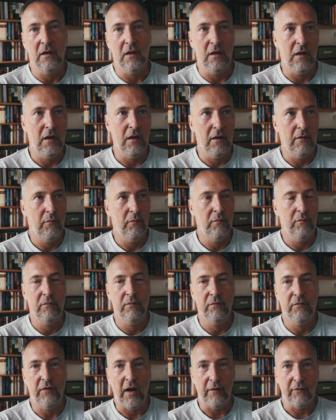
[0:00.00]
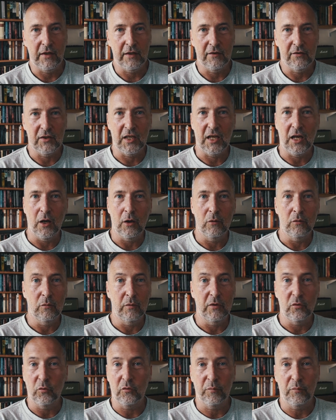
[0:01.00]
uh, five years ago,
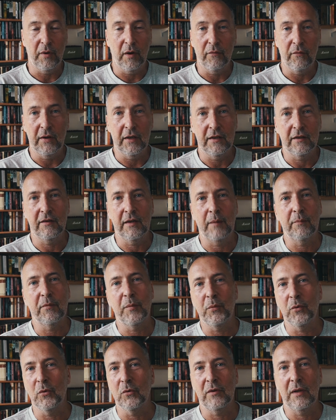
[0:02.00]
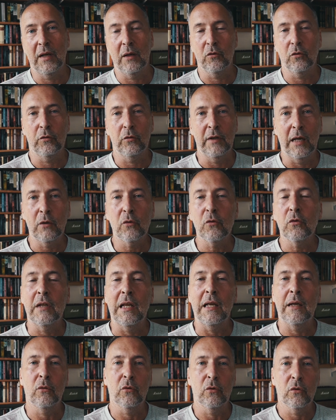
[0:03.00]
which was perfectly acceptable, is now now
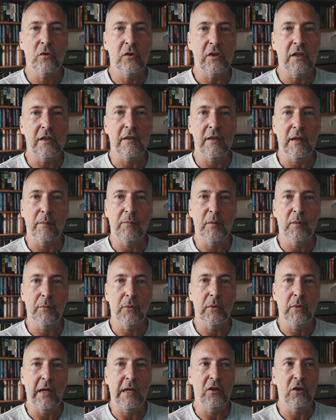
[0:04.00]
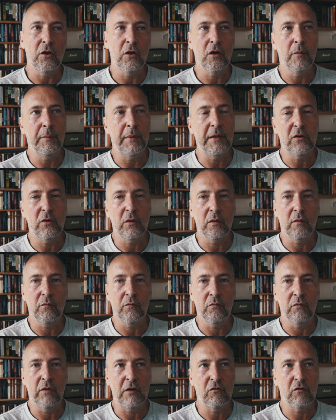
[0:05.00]
now not acceptable, and you can be sort
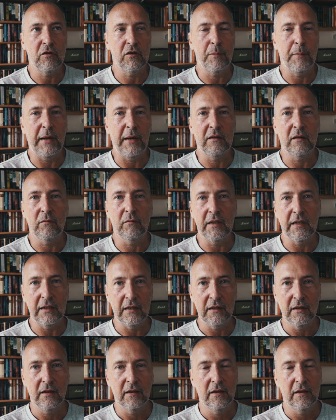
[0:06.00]
of retrospectively